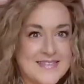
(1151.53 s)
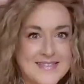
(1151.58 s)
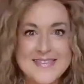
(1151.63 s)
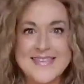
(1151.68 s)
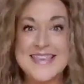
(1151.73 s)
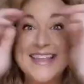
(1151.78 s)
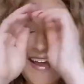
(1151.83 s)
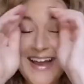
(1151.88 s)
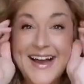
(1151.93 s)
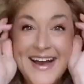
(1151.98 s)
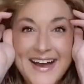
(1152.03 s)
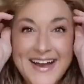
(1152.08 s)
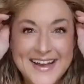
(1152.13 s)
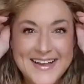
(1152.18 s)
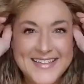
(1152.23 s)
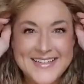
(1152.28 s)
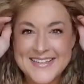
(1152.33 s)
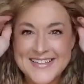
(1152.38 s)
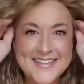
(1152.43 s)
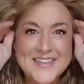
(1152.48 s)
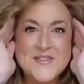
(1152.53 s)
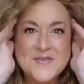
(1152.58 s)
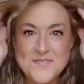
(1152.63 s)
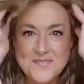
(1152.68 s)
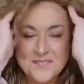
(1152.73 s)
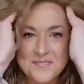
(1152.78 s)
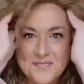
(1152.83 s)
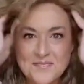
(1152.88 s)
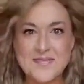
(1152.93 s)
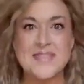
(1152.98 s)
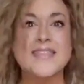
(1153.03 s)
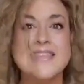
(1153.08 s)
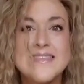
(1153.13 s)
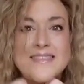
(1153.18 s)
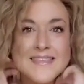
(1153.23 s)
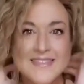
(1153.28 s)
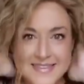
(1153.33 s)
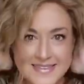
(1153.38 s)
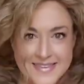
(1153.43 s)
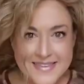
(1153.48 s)
I reached out to them a few
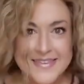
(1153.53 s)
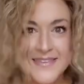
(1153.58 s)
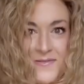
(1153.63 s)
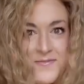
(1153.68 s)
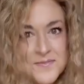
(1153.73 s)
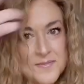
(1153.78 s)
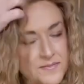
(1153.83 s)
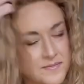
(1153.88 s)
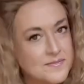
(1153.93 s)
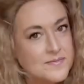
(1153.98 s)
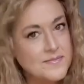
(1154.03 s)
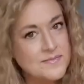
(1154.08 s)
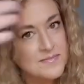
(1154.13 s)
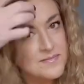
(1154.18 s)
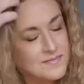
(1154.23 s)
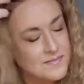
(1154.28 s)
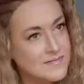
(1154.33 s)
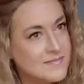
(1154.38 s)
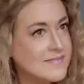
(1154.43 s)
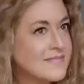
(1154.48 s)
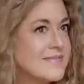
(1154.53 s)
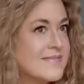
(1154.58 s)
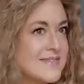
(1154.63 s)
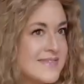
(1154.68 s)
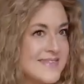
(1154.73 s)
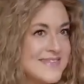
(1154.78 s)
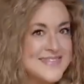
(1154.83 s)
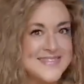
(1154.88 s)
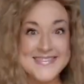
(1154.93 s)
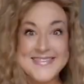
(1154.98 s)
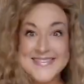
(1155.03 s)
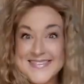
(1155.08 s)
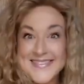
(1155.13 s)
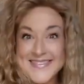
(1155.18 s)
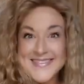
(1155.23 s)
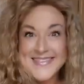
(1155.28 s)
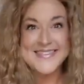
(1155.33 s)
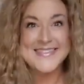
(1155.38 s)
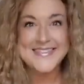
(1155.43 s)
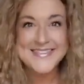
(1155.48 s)
months ago and asked if they could do a
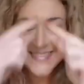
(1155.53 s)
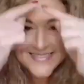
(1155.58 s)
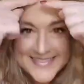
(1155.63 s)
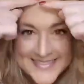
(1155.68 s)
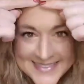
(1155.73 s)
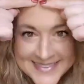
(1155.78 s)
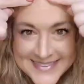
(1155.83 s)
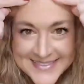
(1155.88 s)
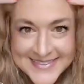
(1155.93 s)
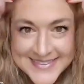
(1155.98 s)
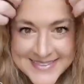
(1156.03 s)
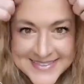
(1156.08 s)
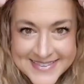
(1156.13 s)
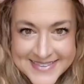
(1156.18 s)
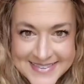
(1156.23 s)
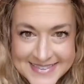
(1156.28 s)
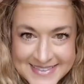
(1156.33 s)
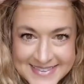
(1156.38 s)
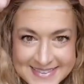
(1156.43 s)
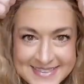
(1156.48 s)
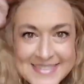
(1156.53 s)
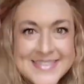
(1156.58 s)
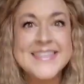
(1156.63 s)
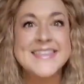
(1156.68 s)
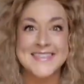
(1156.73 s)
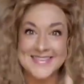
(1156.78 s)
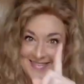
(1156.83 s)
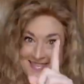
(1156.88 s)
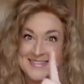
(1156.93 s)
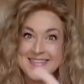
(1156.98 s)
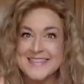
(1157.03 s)
curly or wavy piece because I have